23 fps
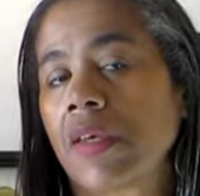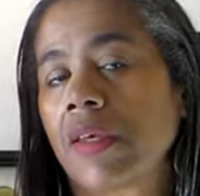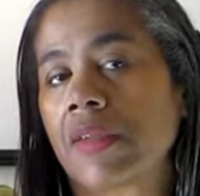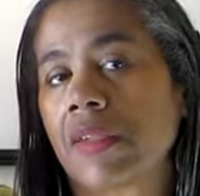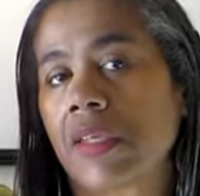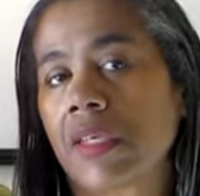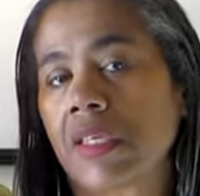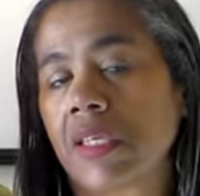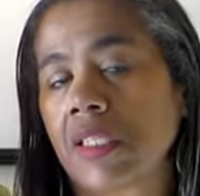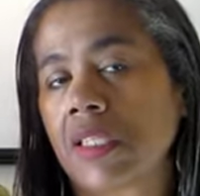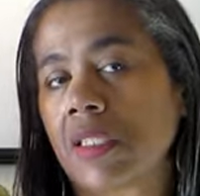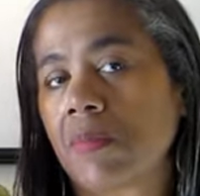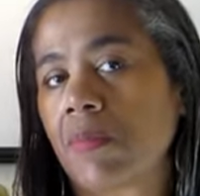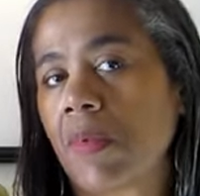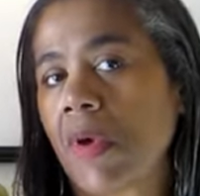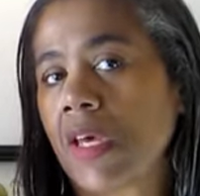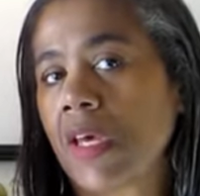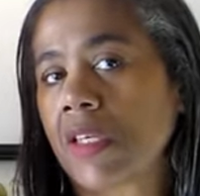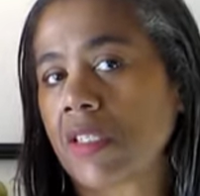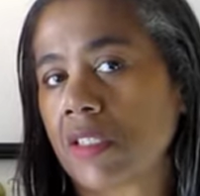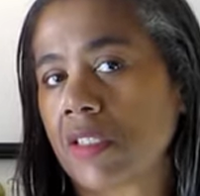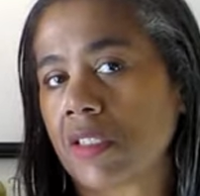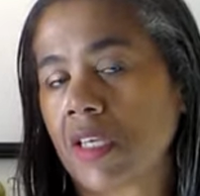I think it's
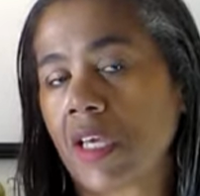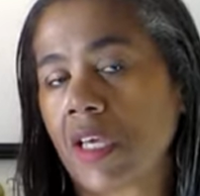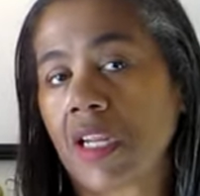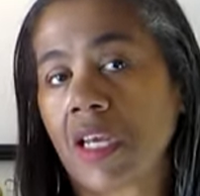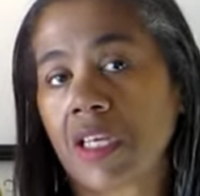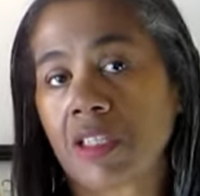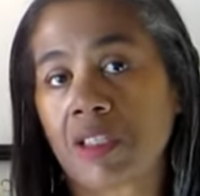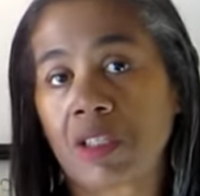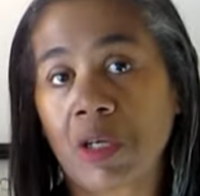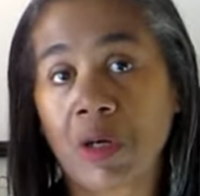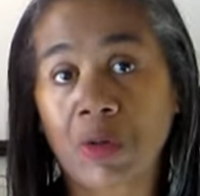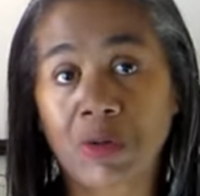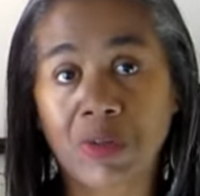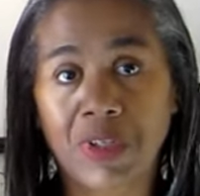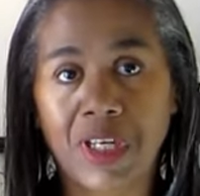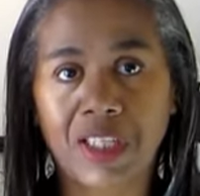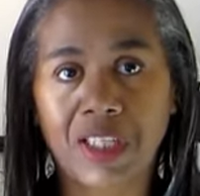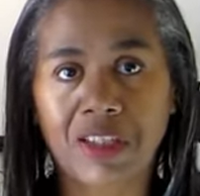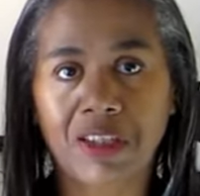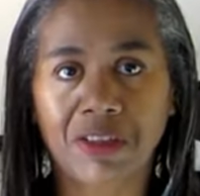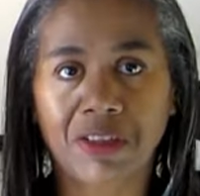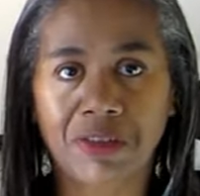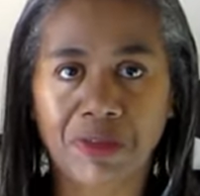best that I don't
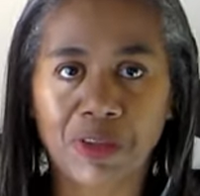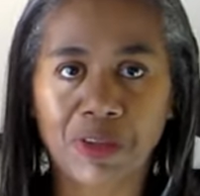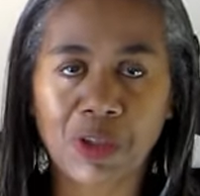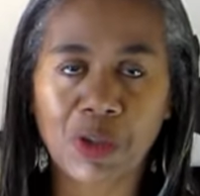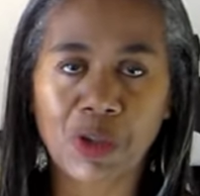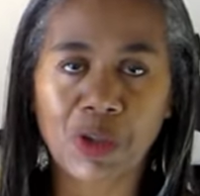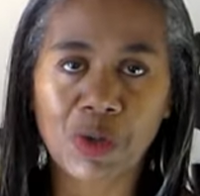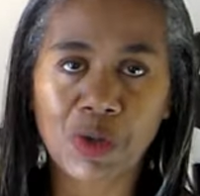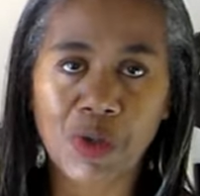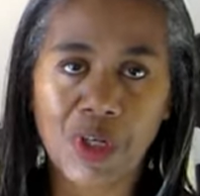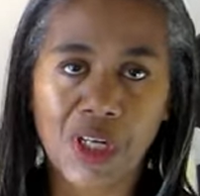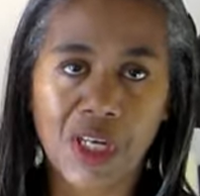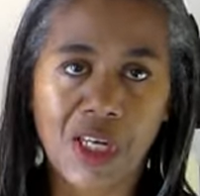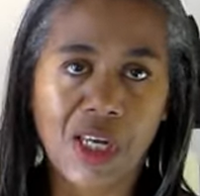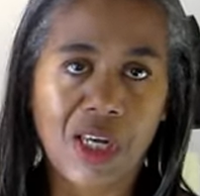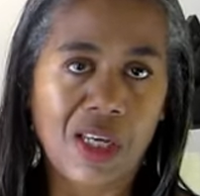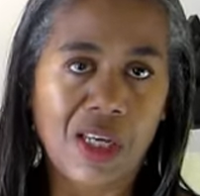get the flu.